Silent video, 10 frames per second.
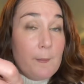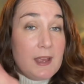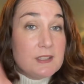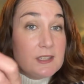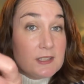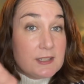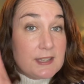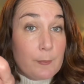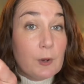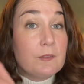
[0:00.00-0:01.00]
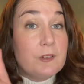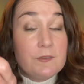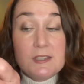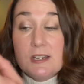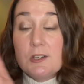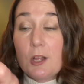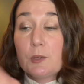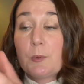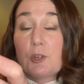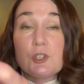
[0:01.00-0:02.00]
base is a separate
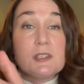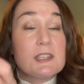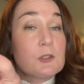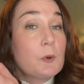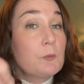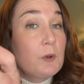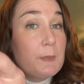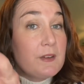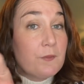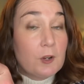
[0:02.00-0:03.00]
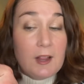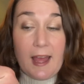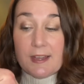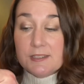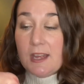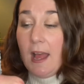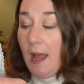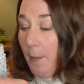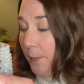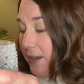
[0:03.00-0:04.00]
$15 purchase. This one would be for glass,
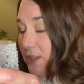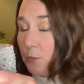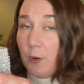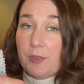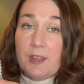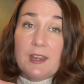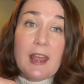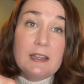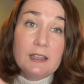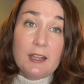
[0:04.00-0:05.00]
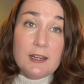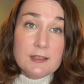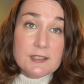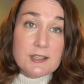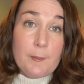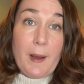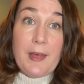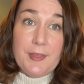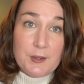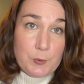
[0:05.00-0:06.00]
but it's worth it. And lighting this up, I
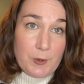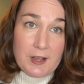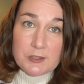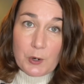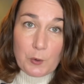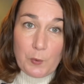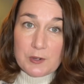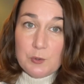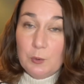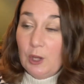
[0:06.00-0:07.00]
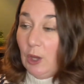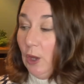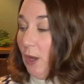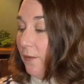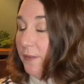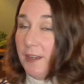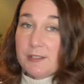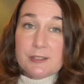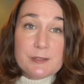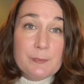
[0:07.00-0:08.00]
think you guys are going to love
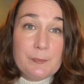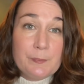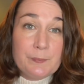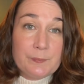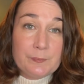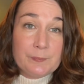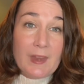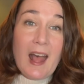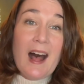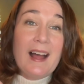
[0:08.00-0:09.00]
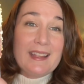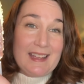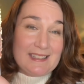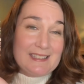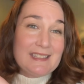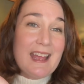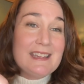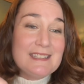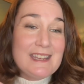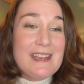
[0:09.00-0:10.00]
this. Yes,
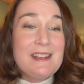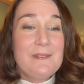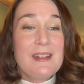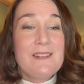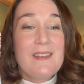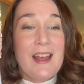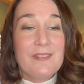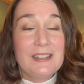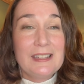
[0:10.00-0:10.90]
and see, we even have the